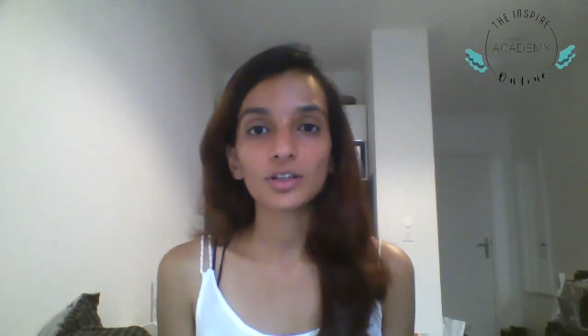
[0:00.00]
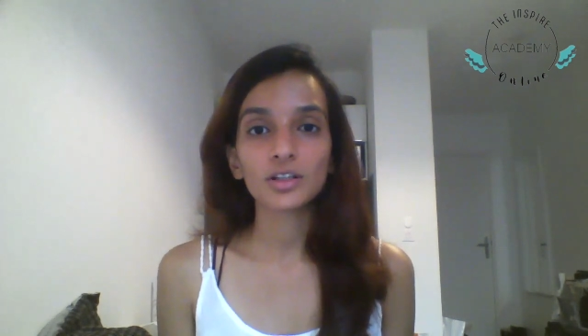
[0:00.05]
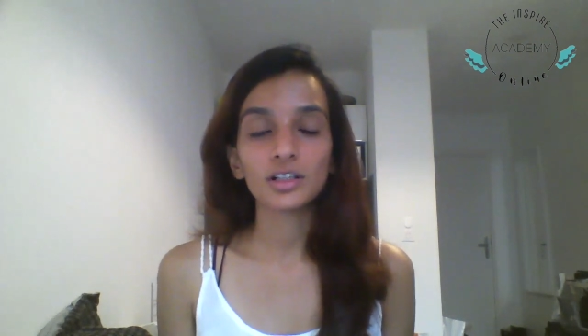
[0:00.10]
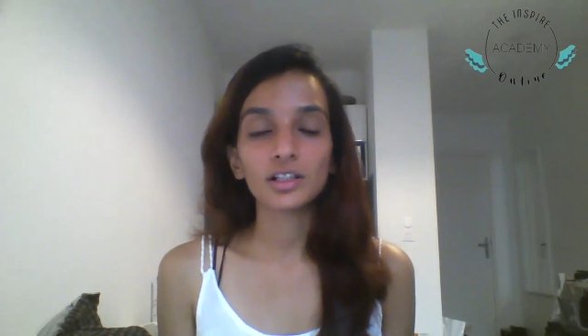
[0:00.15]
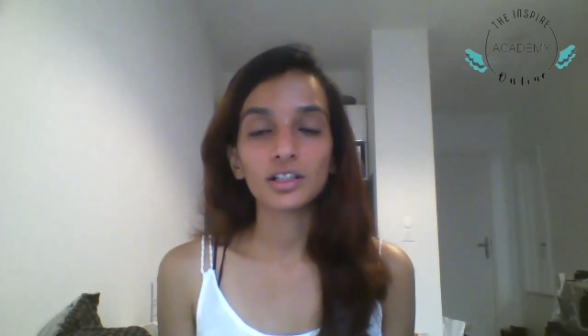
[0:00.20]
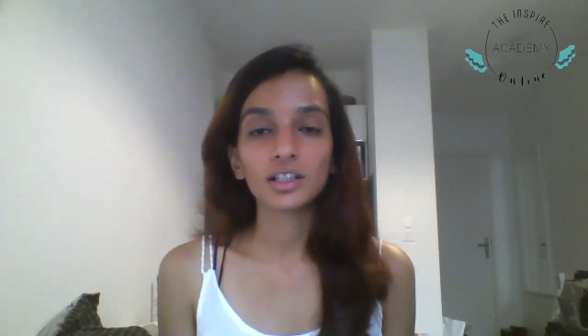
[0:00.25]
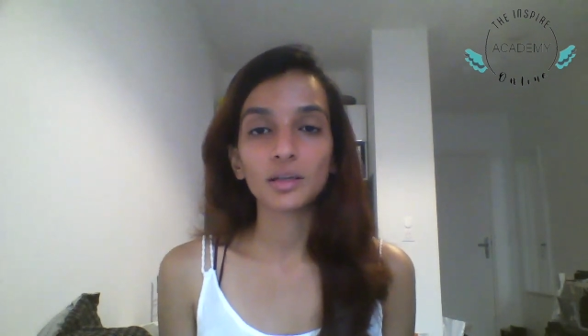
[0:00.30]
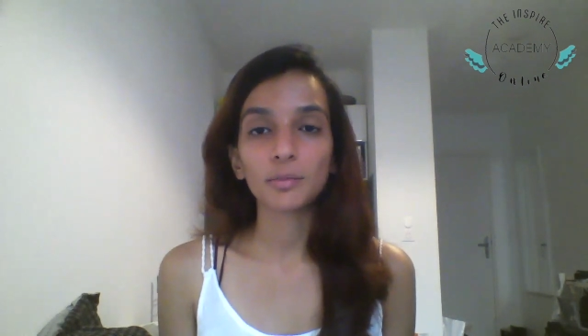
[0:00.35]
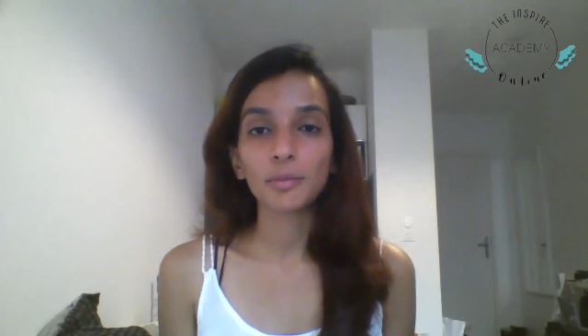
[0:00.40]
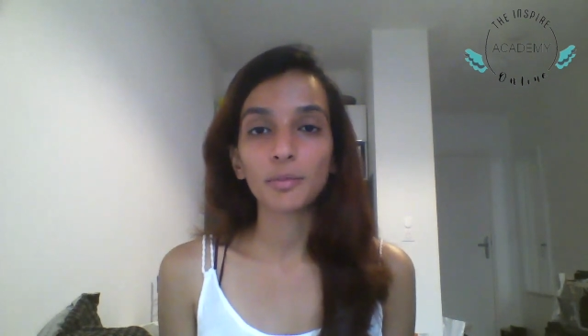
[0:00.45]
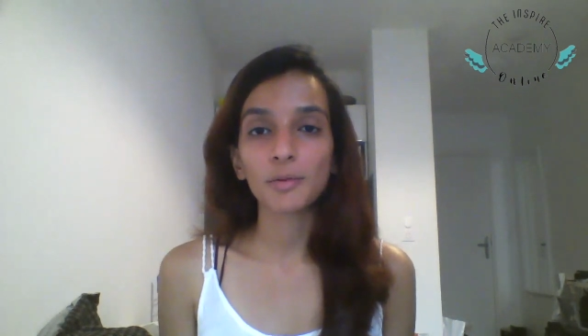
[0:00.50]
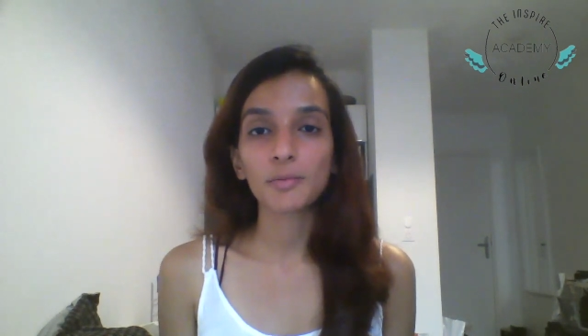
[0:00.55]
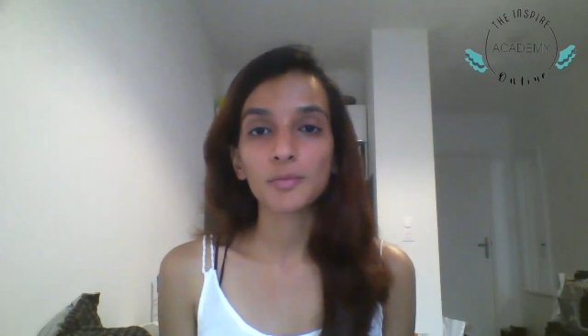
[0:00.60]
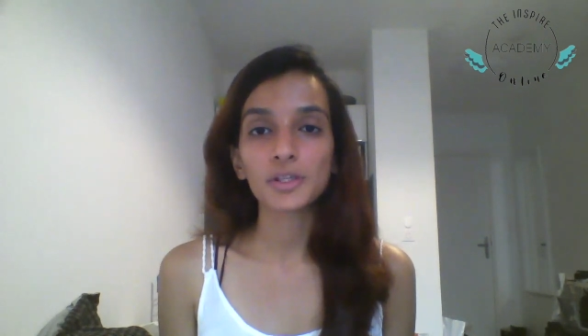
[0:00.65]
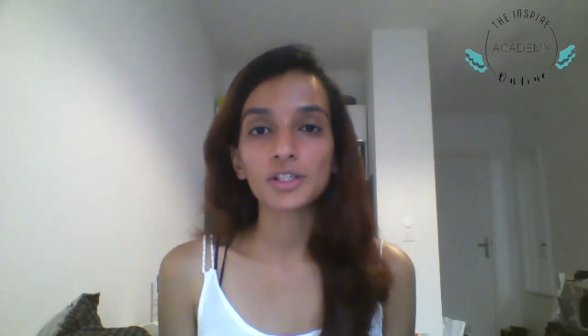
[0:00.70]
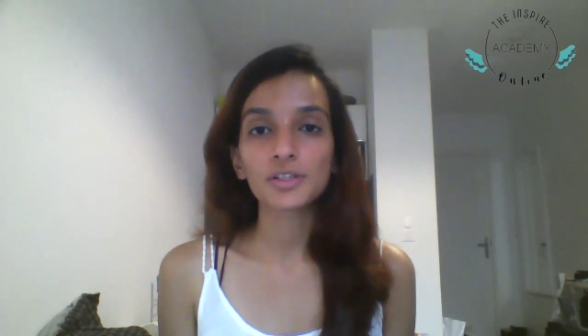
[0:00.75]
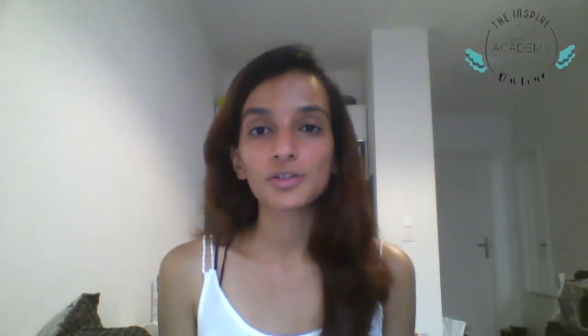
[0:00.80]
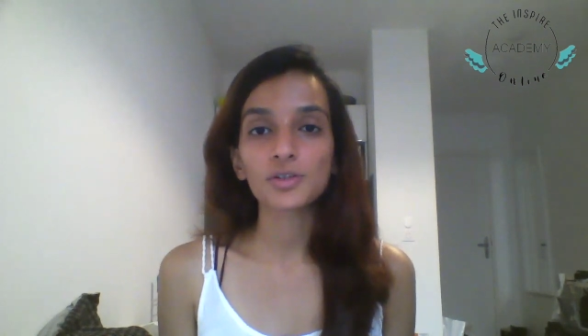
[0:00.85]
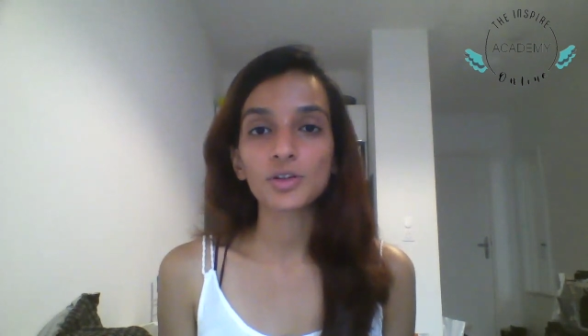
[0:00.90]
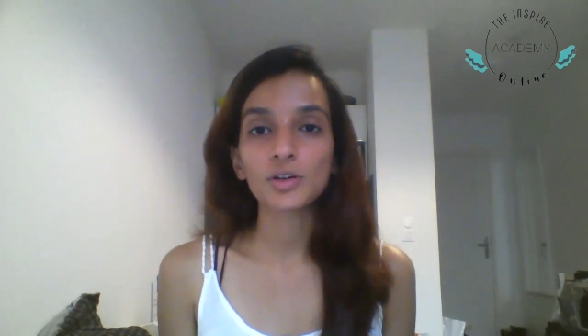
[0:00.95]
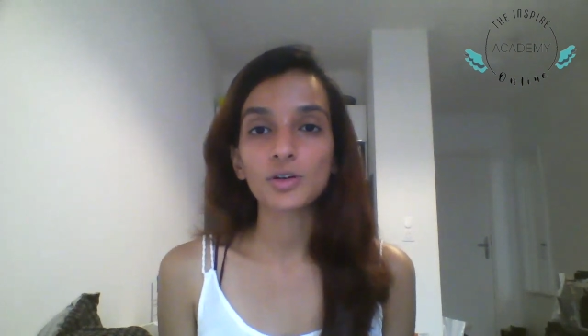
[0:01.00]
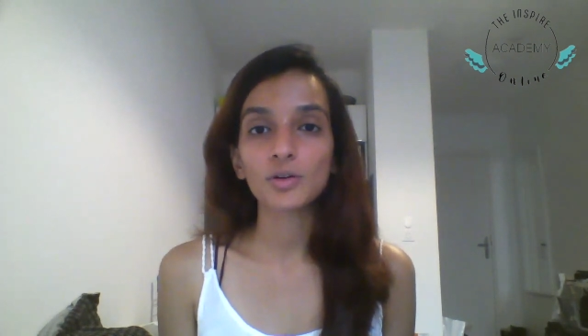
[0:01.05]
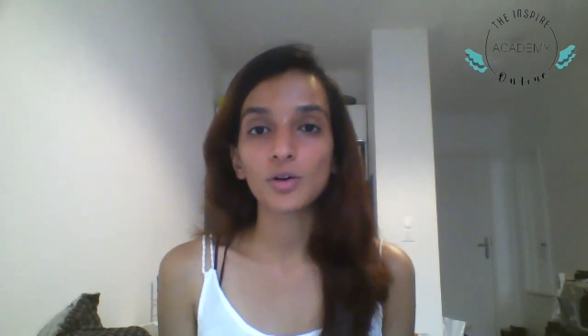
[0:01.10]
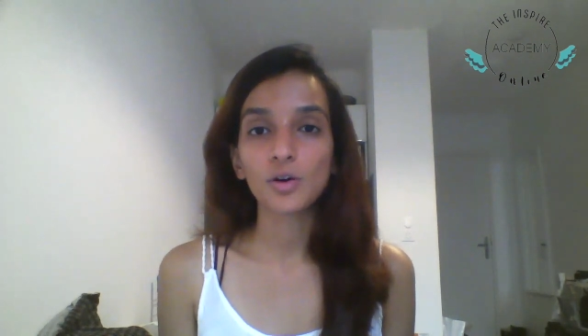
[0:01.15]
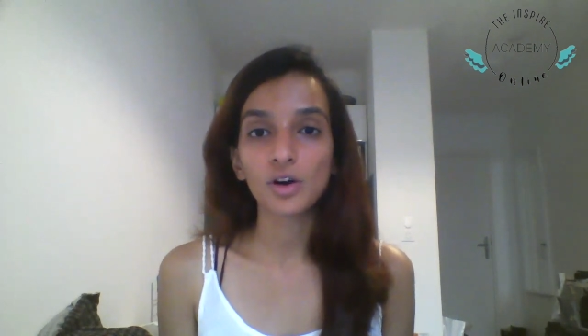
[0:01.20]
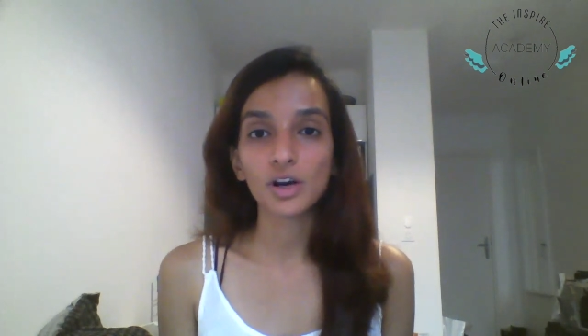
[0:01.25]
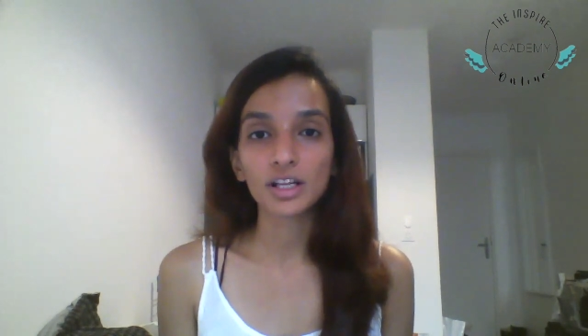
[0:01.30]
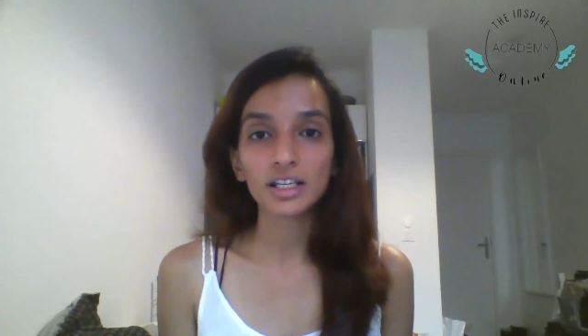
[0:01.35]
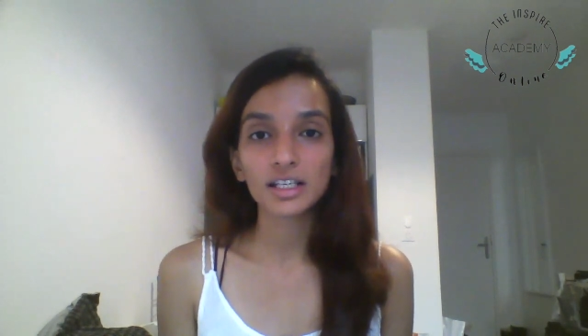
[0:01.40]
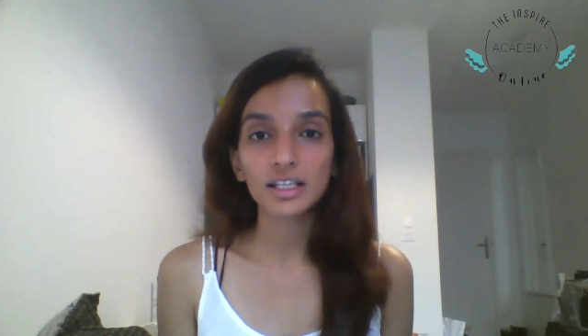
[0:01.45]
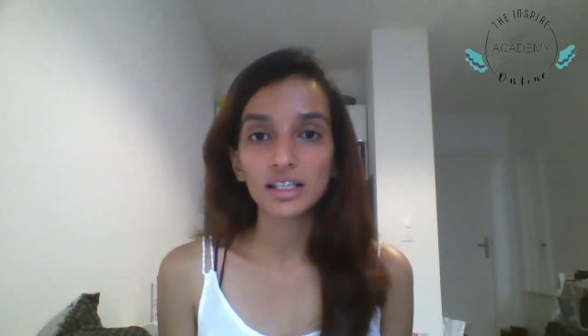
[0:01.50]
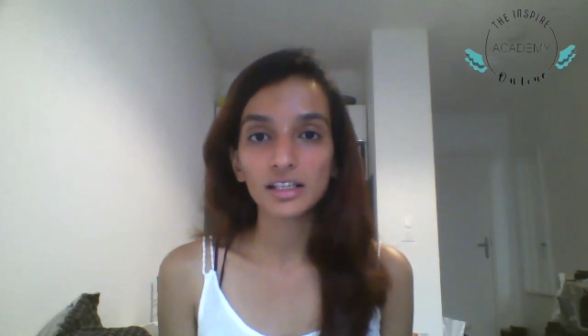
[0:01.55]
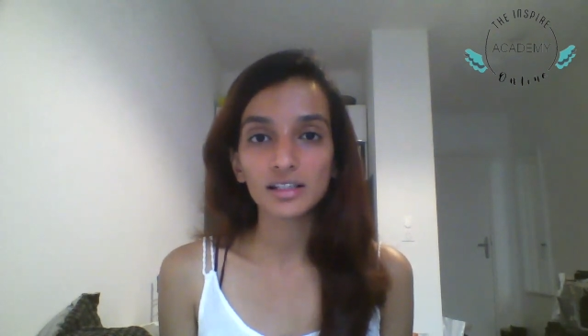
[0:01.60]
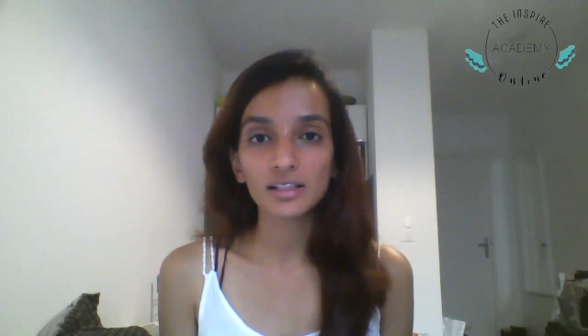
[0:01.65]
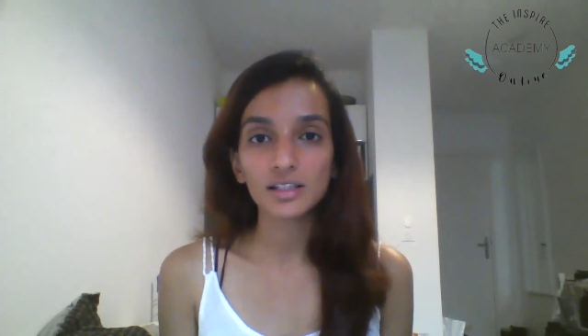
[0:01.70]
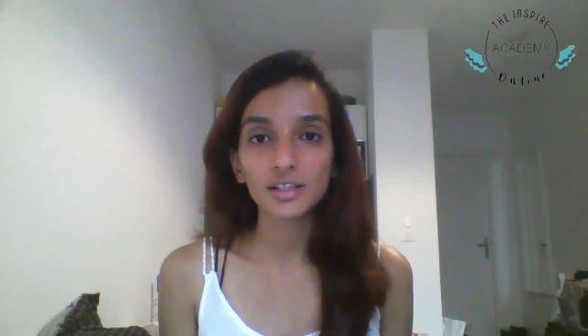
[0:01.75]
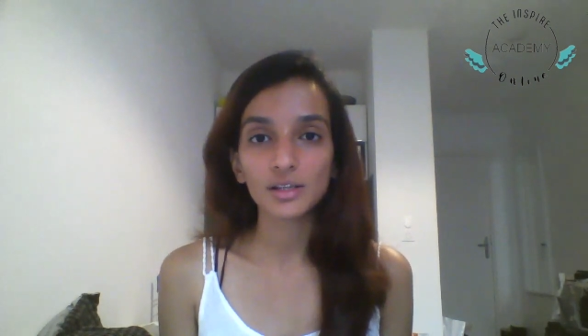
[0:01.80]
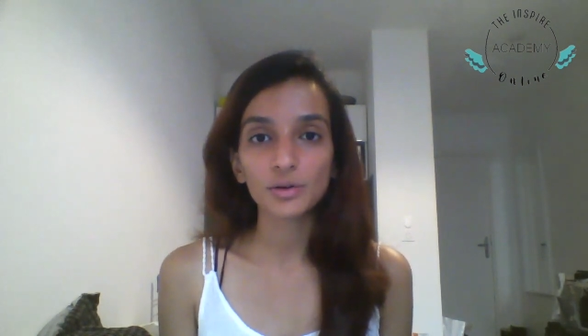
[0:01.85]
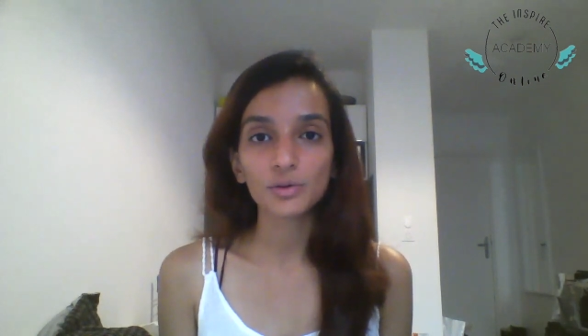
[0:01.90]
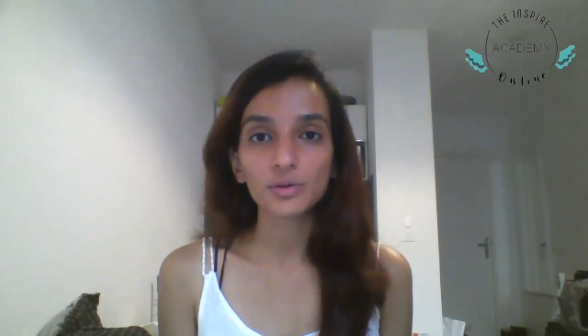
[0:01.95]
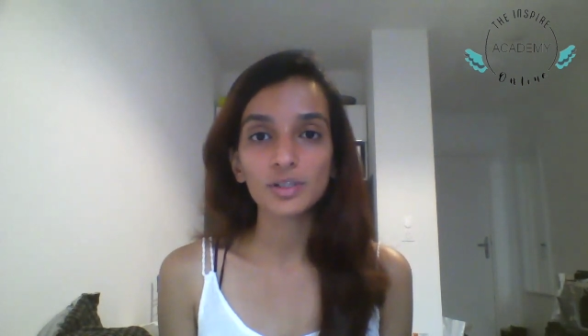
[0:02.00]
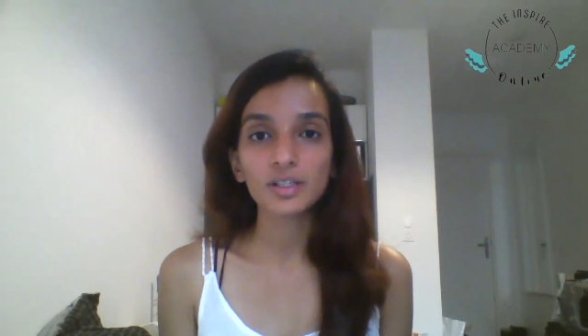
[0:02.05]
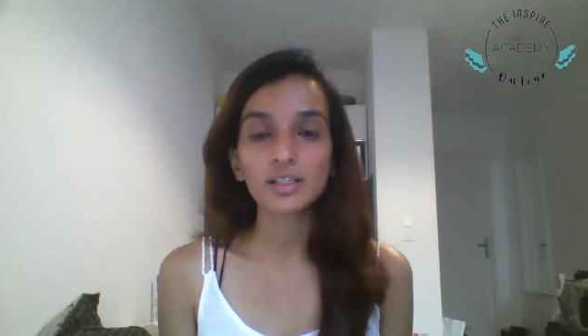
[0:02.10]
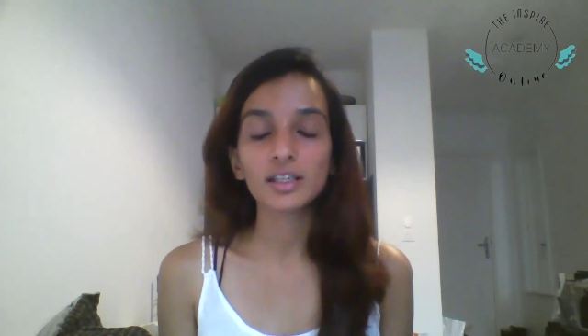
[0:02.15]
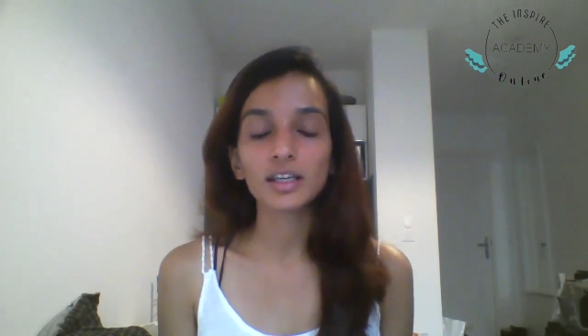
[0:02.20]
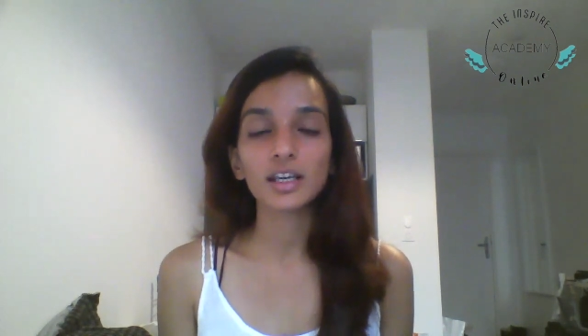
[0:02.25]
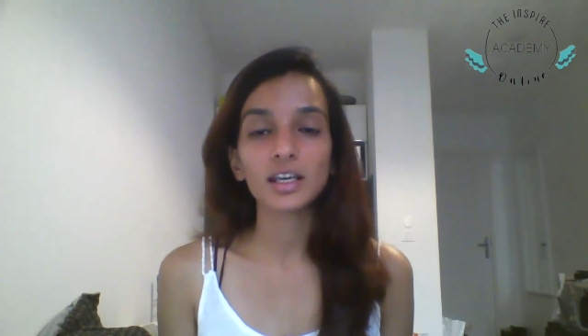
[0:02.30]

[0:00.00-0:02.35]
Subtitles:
the preposition on is used